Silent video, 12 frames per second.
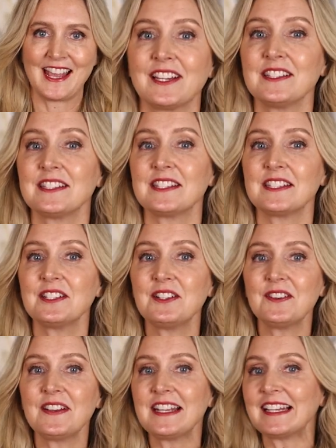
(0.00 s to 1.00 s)

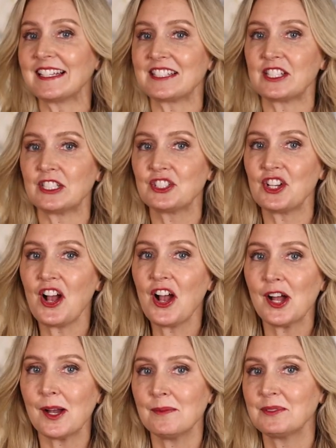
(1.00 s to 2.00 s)
Considering it's their
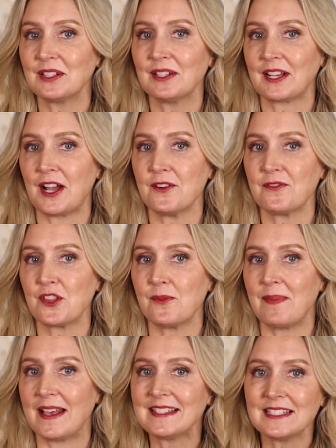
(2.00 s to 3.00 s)
job to look out for the
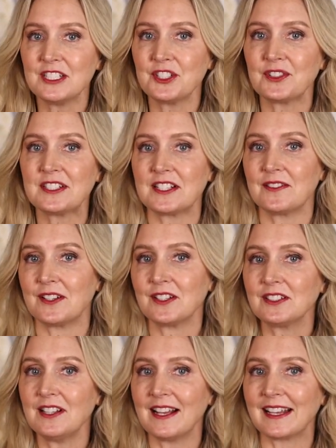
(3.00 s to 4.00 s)
best interest of their
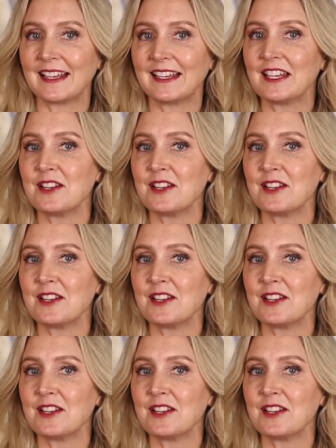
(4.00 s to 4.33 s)
client,